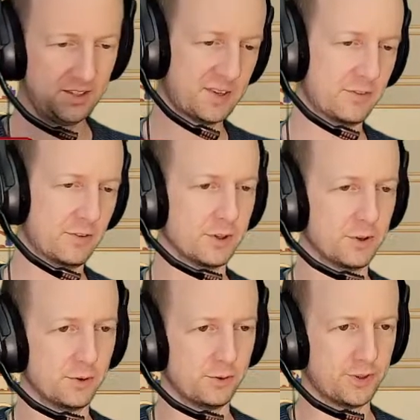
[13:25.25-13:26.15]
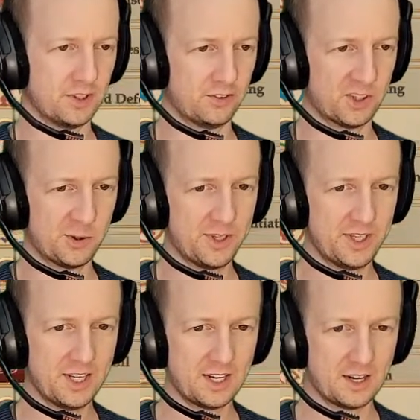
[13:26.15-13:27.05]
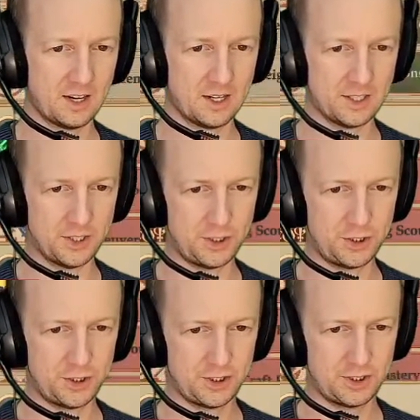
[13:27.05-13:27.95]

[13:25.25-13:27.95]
Let's have a look at all the feats. So we want to get lunge.